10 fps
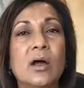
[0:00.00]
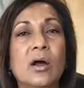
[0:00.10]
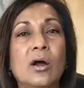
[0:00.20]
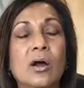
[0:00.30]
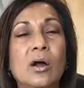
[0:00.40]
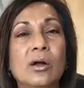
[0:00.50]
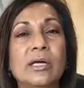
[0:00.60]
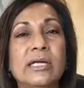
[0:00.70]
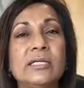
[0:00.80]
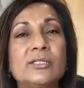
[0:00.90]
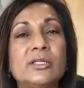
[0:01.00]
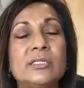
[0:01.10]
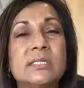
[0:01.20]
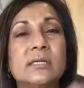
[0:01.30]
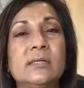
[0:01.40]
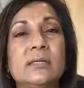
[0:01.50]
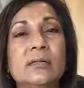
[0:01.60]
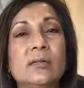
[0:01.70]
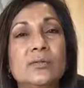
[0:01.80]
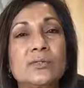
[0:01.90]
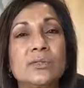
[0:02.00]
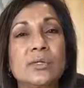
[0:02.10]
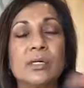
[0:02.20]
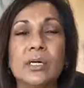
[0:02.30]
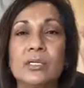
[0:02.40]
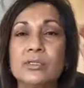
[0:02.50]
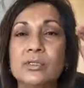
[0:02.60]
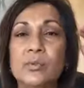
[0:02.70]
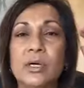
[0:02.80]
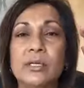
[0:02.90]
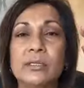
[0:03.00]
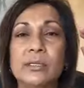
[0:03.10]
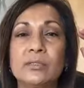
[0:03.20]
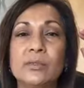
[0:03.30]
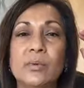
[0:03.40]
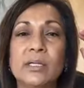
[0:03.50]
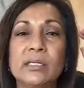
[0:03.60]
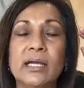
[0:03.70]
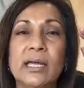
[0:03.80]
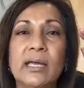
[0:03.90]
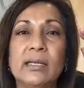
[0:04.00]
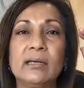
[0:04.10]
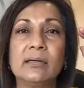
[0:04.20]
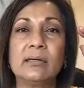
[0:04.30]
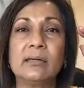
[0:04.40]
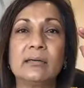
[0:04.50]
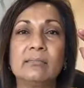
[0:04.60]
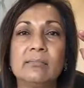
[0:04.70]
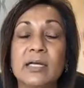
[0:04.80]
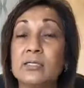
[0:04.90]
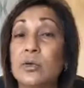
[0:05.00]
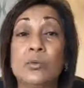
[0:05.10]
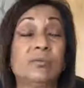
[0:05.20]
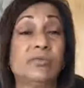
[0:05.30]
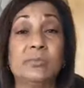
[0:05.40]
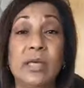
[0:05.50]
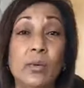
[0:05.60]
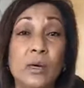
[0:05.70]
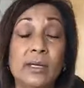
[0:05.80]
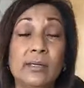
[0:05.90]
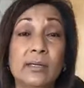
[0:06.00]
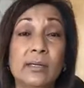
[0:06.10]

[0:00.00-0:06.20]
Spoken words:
Our heart inches a little closer to what the head has known from day one.